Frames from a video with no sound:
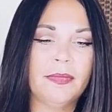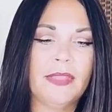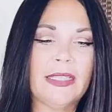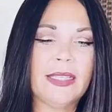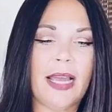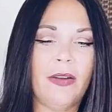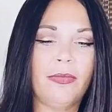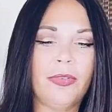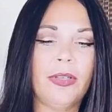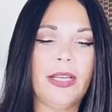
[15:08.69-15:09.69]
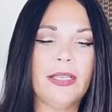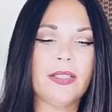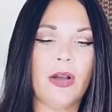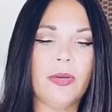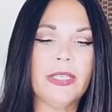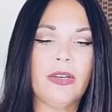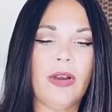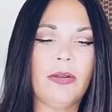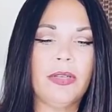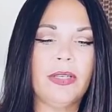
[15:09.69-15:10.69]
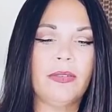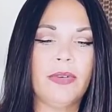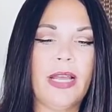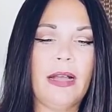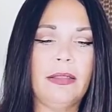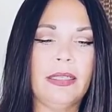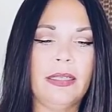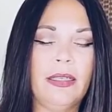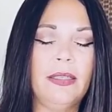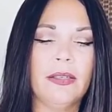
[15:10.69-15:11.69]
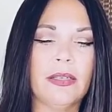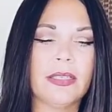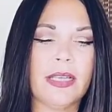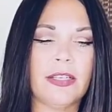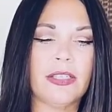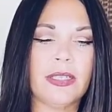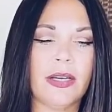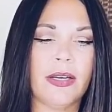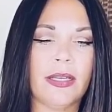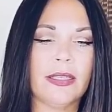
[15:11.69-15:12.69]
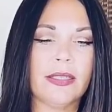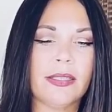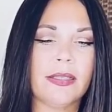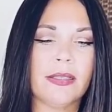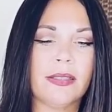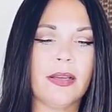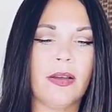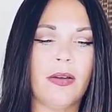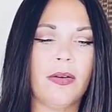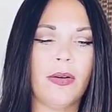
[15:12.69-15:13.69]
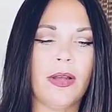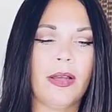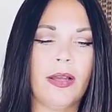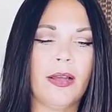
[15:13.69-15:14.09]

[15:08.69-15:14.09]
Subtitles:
That's, I don't feel like it's always grounded in reality either, Sagittarius. So